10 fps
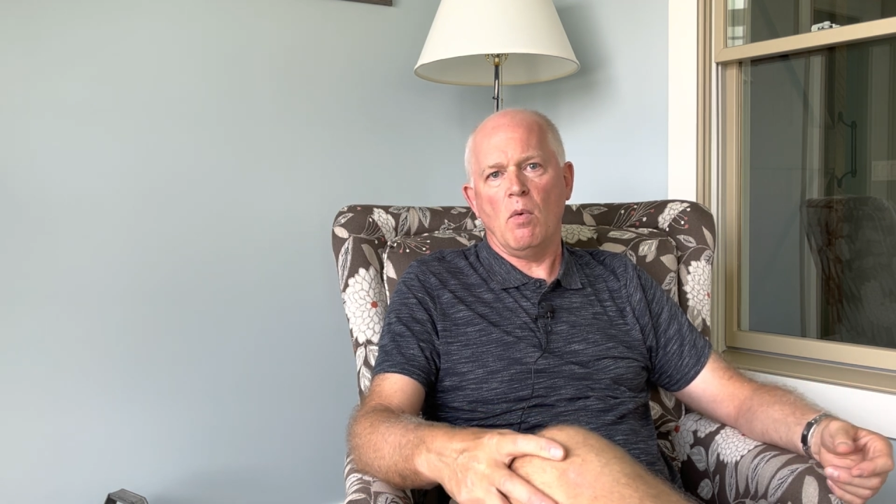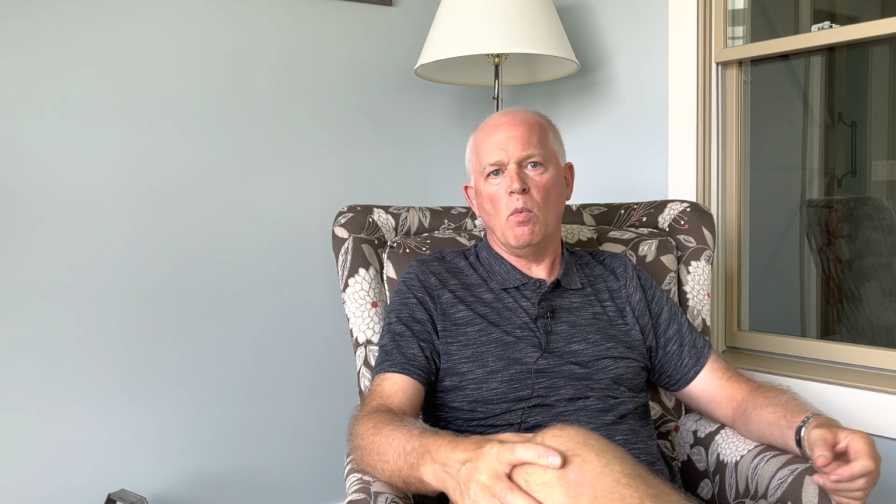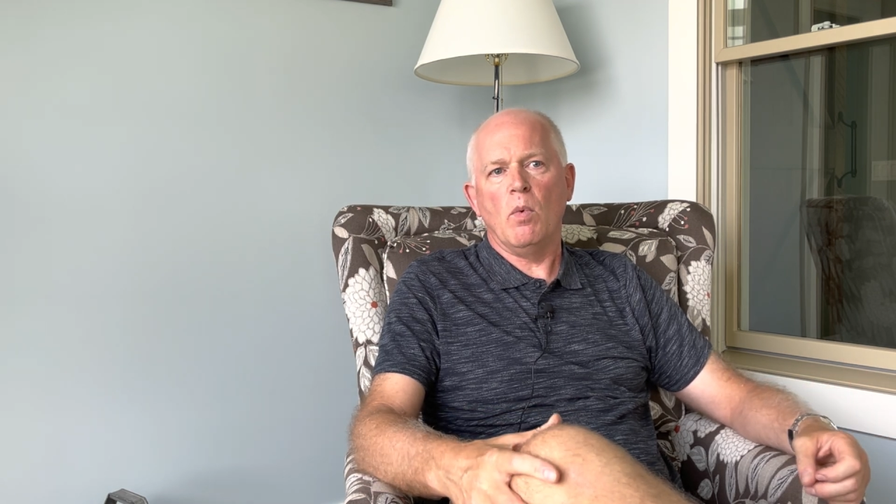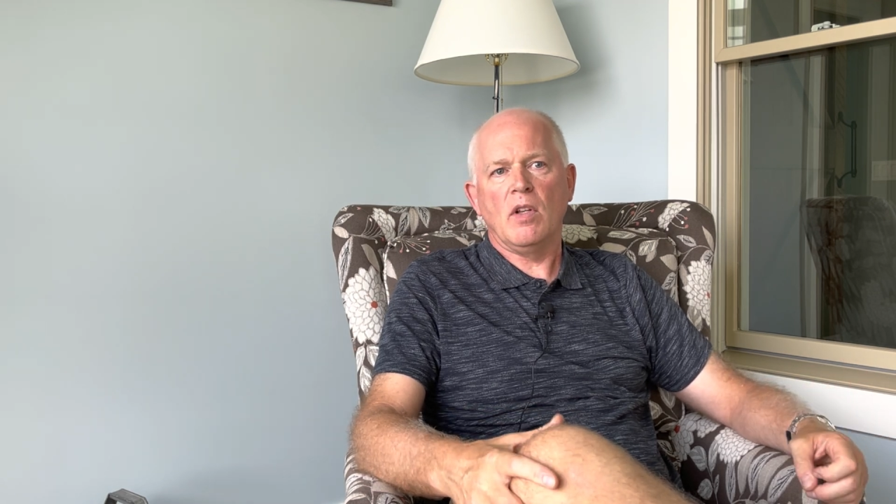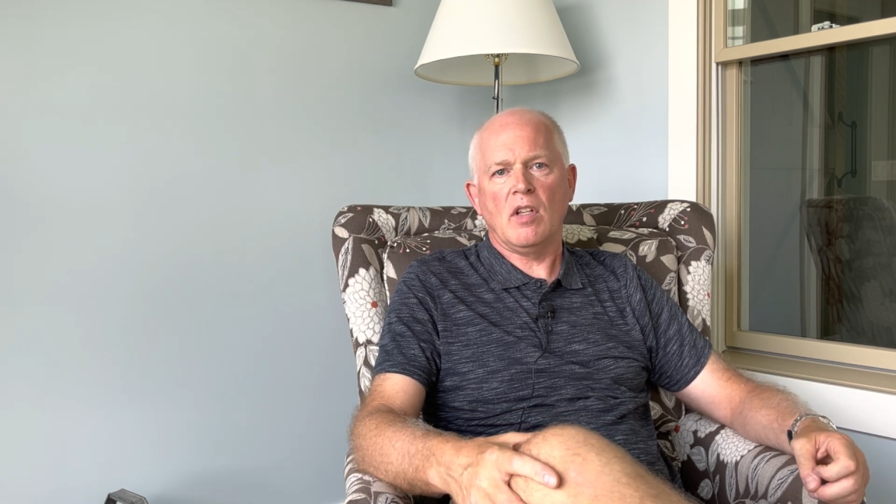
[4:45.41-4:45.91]

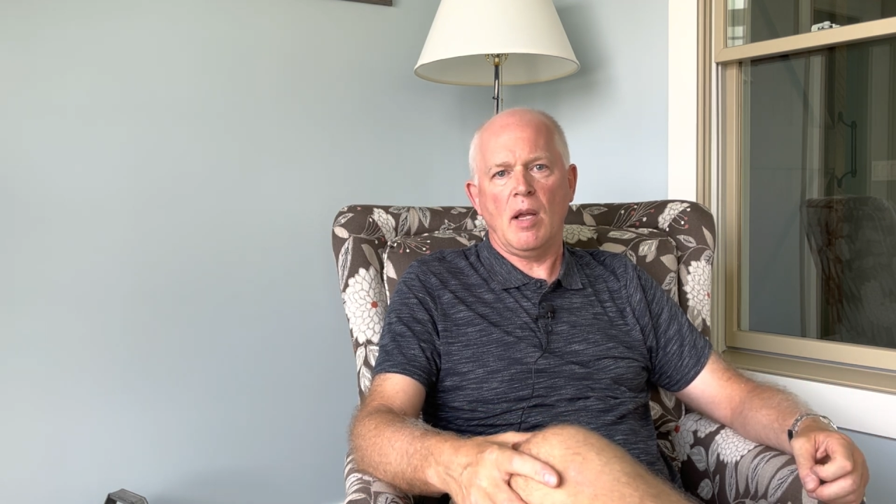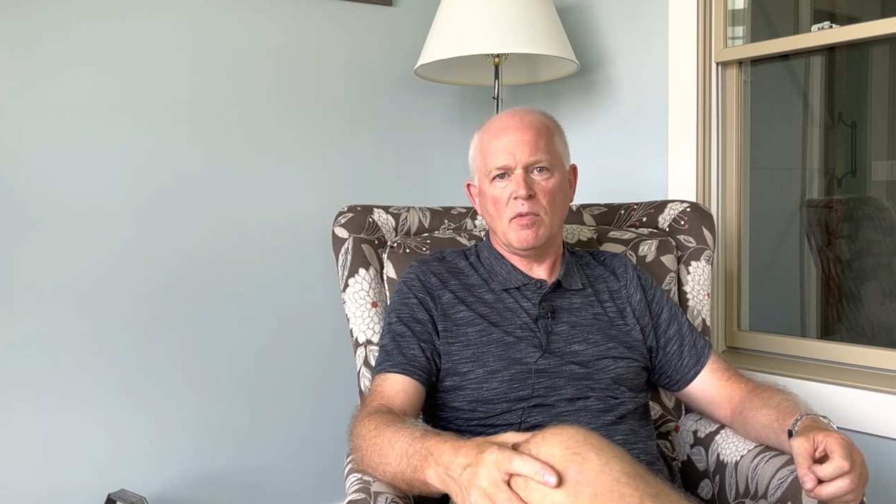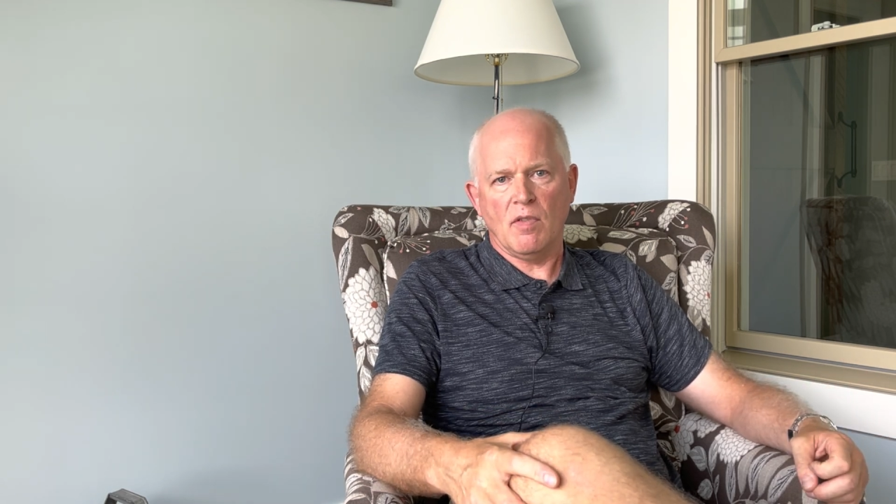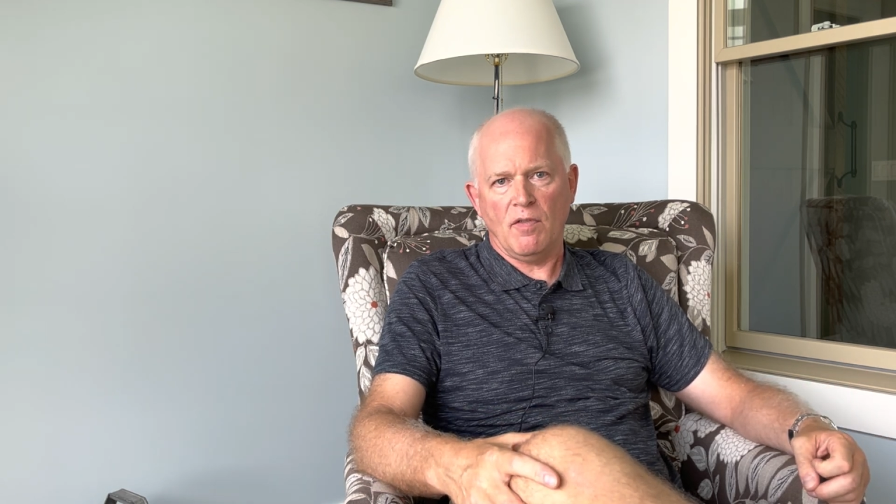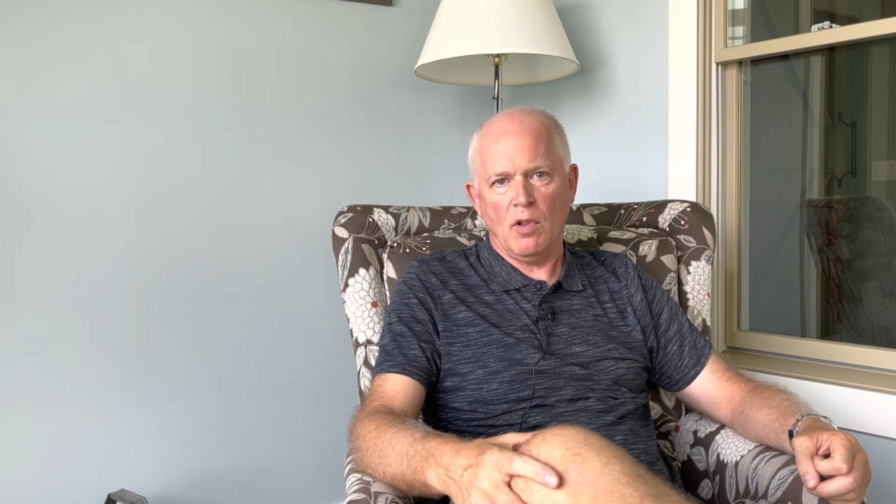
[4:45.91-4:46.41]
what types
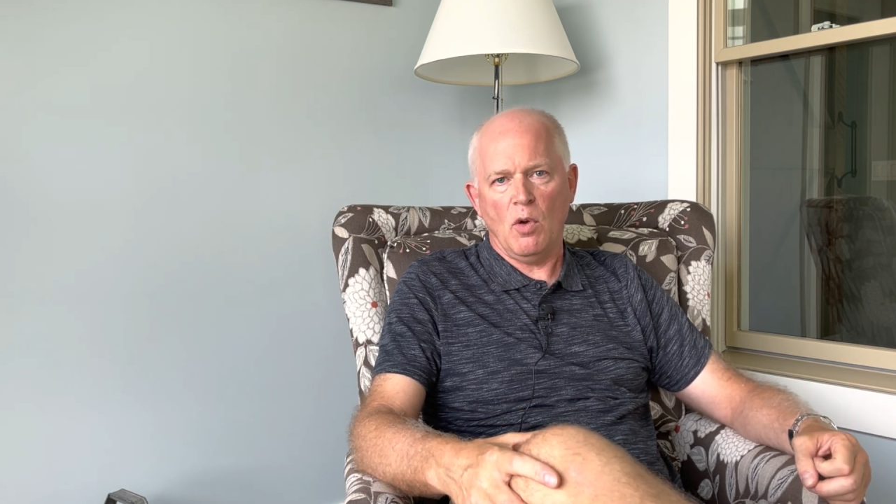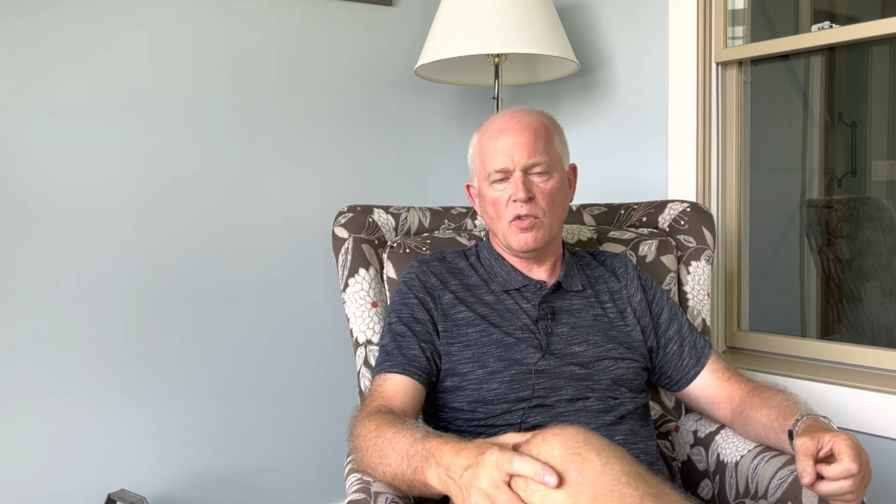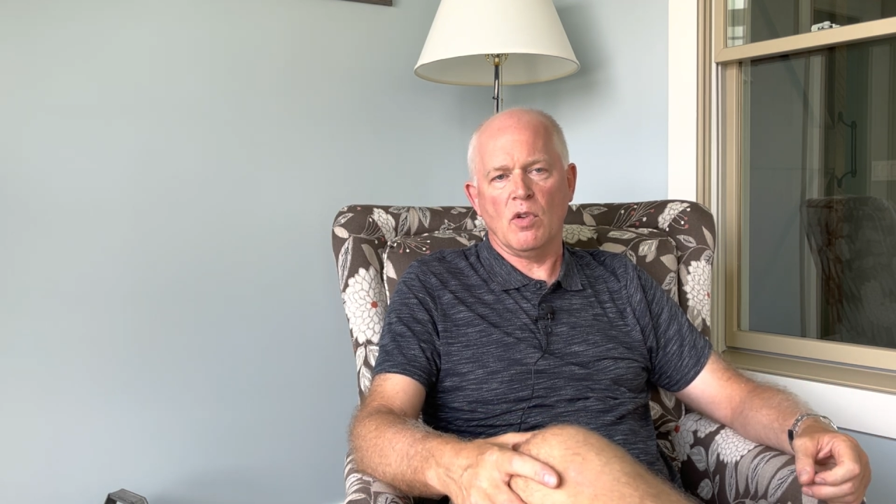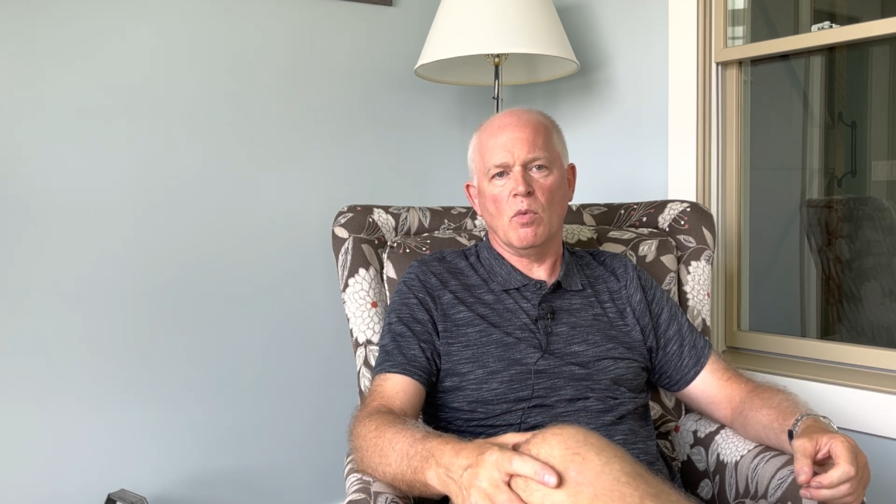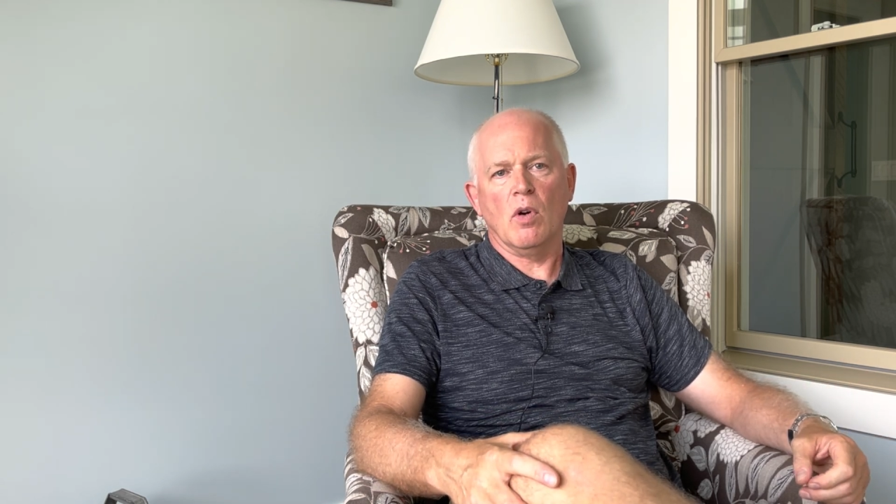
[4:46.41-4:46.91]
of flows
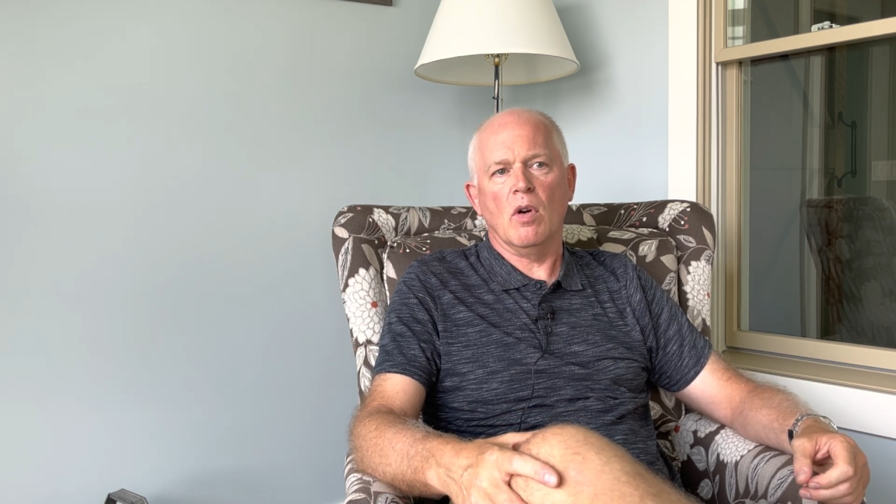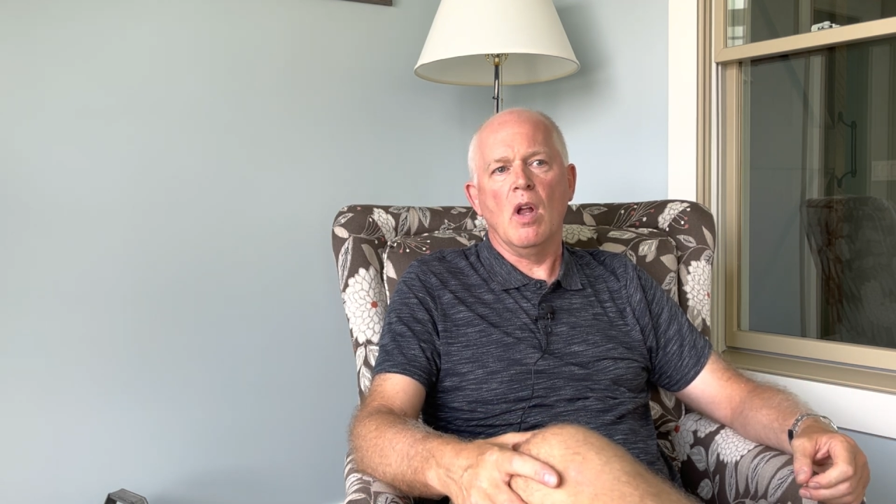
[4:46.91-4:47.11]
there were.